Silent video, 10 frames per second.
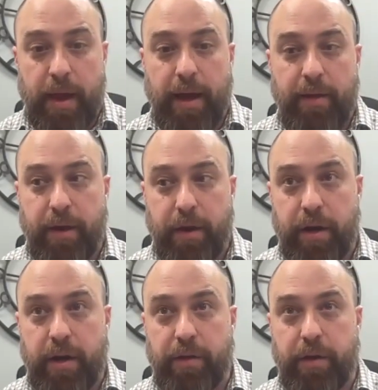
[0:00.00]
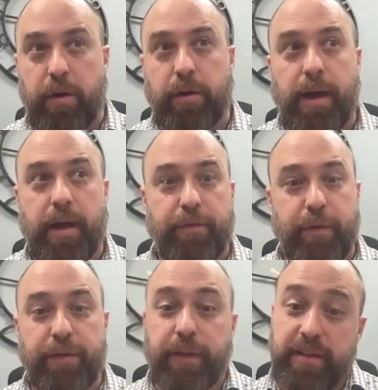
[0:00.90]
and there are a lot of
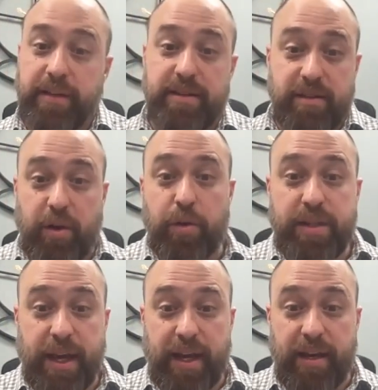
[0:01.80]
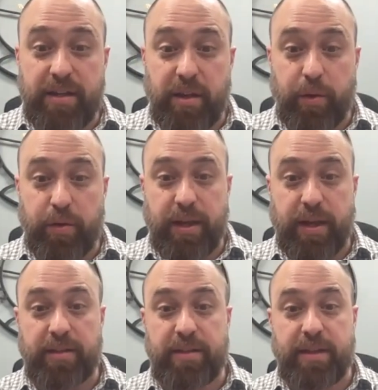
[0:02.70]
reflexes associated to those
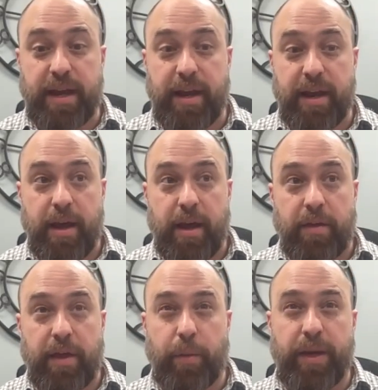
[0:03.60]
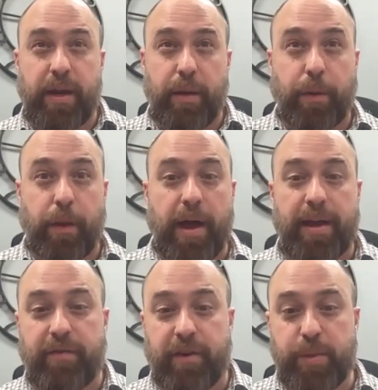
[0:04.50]
things that we can apply
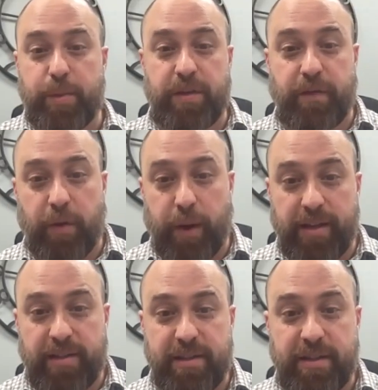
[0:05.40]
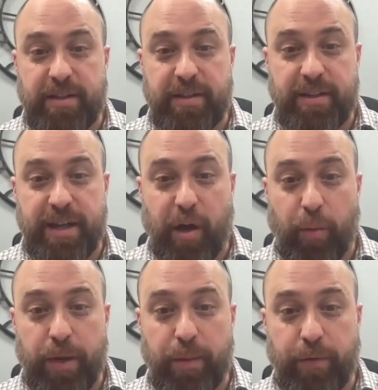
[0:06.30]
in very specific ways to
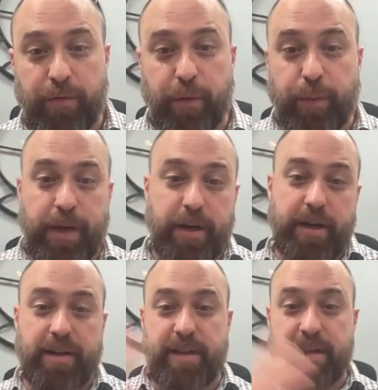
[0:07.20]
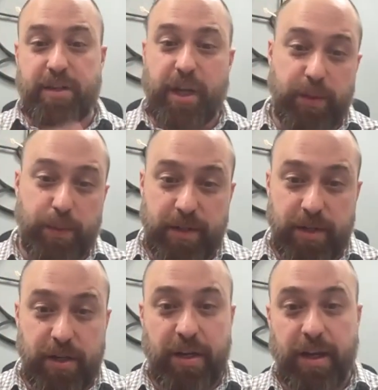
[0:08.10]
help people feel better as they change position.